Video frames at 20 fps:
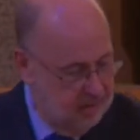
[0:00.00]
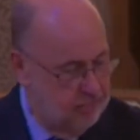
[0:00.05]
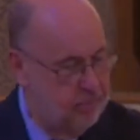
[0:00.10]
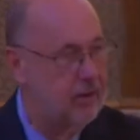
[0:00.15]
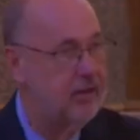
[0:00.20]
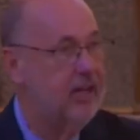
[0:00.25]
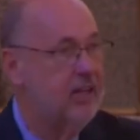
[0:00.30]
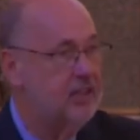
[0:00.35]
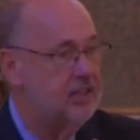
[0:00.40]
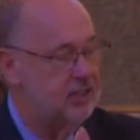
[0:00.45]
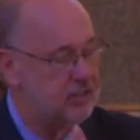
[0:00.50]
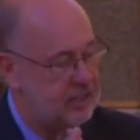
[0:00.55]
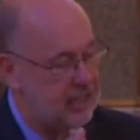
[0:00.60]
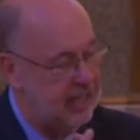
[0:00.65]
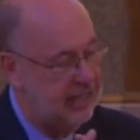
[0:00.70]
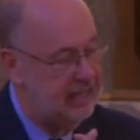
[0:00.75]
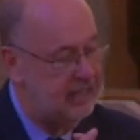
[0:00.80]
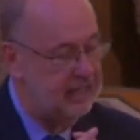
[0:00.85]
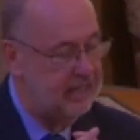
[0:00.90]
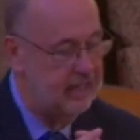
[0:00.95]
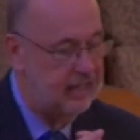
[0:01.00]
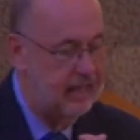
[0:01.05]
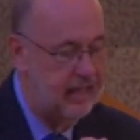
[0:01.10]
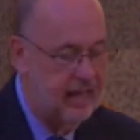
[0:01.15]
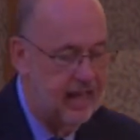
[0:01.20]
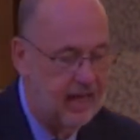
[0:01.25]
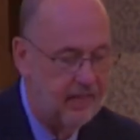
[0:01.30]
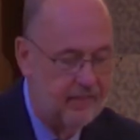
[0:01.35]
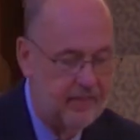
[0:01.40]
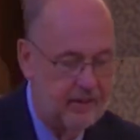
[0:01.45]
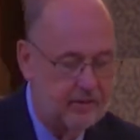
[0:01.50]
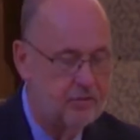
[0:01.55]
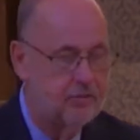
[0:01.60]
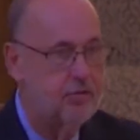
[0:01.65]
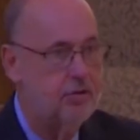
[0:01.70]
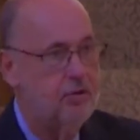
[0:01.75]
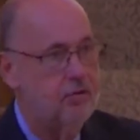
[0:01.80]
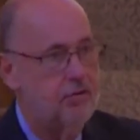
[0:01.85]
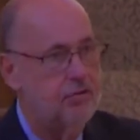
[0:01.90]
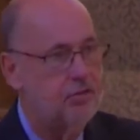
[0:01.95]
pernicious idea that
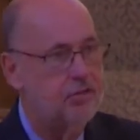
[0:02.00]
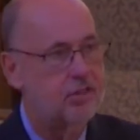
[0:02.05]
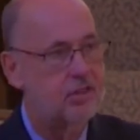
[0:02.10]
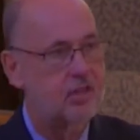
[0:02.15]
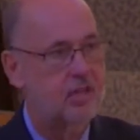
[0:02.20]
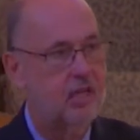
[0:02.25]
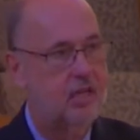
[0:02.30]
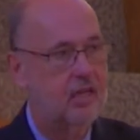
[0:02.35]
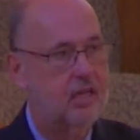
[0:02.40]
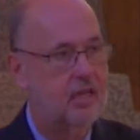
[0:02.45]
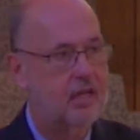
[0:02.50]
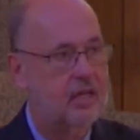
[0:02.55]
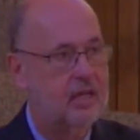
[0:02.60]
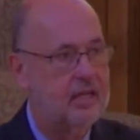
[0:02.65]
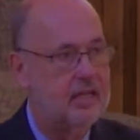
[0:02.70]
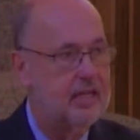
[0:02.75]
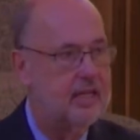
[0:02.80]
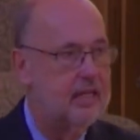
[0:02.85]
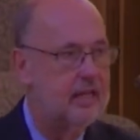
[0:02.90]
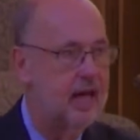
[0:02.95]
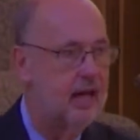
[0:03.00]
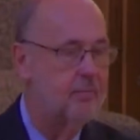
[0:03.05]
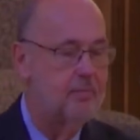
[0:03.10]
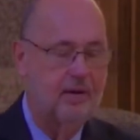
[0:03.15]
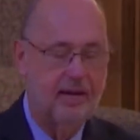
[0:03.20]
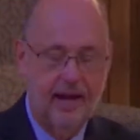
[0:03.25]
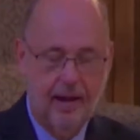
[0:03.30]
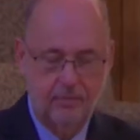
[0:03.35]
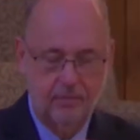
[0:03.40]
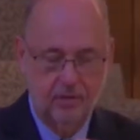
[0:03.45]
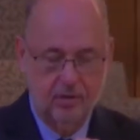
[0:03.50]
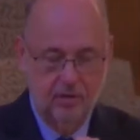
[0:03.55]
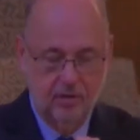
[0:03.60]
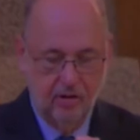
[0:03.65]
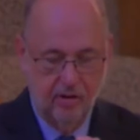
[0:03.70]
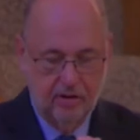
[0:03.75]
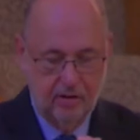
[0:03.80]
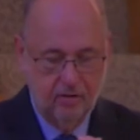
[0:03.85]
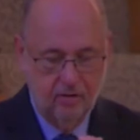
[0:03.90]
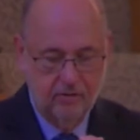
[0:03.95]
truth need not be absolute or
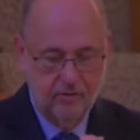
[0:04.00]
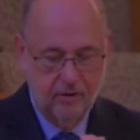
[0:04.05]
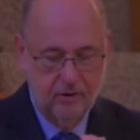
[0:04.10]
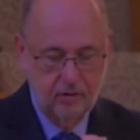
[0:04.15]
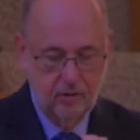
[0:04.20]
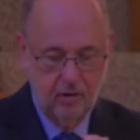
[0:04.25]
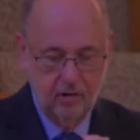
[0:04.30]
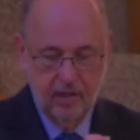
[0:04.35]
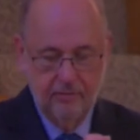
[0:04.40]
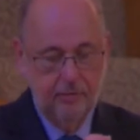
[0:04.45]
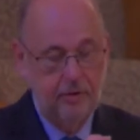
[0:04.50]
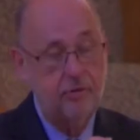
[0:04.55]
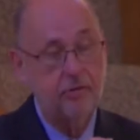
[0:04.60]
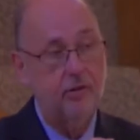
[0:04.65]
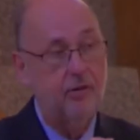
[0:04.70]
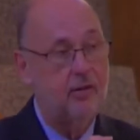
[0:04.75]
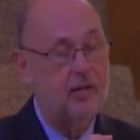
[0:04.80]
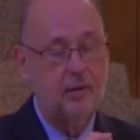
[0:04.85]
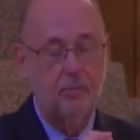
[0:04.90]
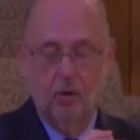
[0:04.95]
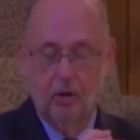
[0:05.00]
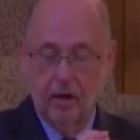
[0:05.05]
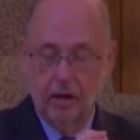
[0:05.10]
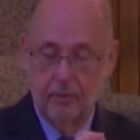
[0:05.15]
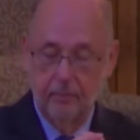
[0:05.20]
universal or even true anymore.